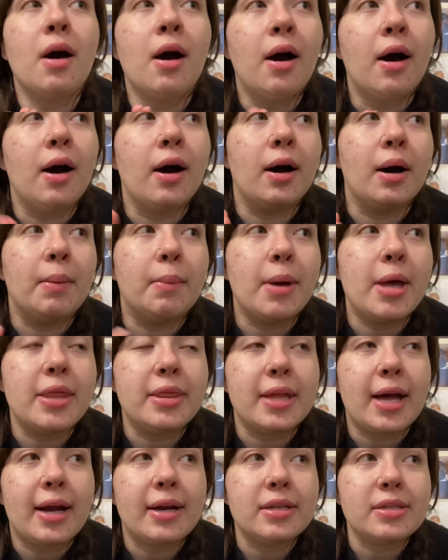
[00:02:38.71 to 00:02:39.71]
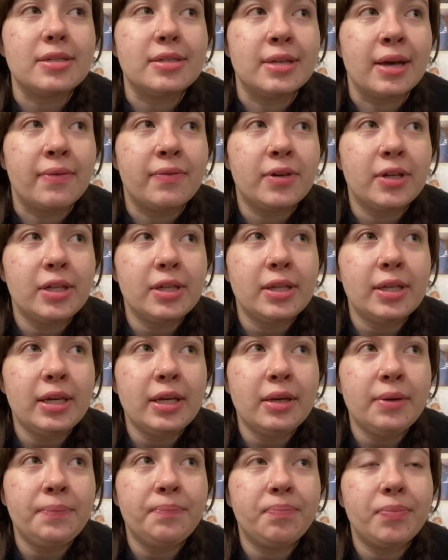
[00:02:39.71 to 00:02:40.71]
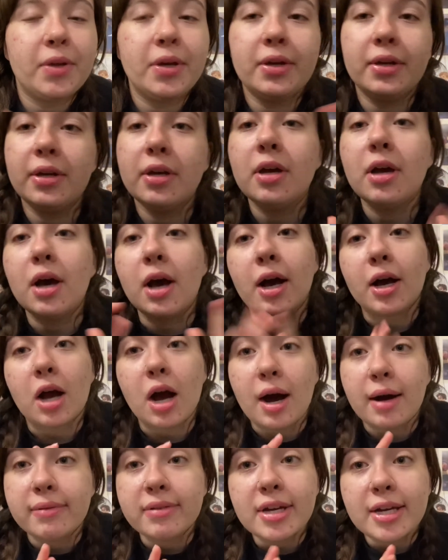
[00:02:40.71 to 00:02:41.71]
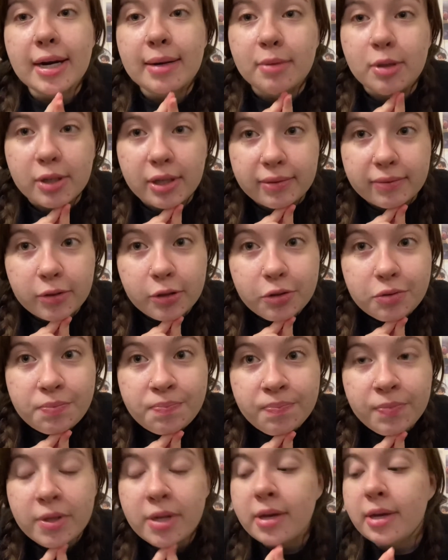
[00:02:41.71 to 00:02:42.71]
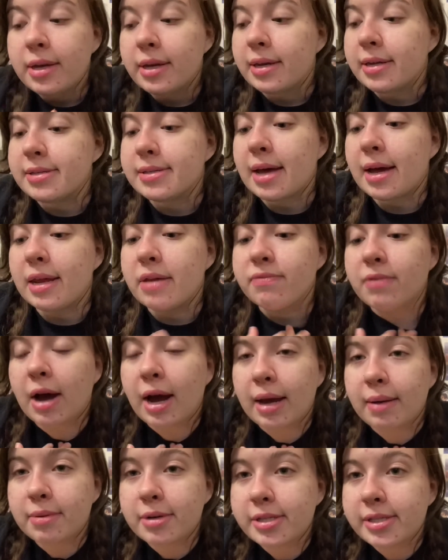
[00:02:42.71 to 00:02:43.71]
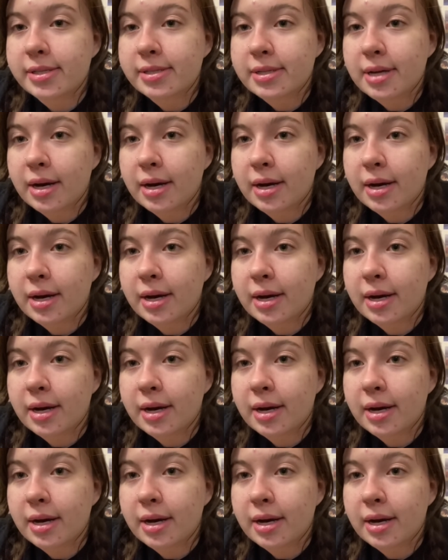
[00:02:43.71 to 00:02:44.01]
and that is definitely a caveat I will give you, is that if I was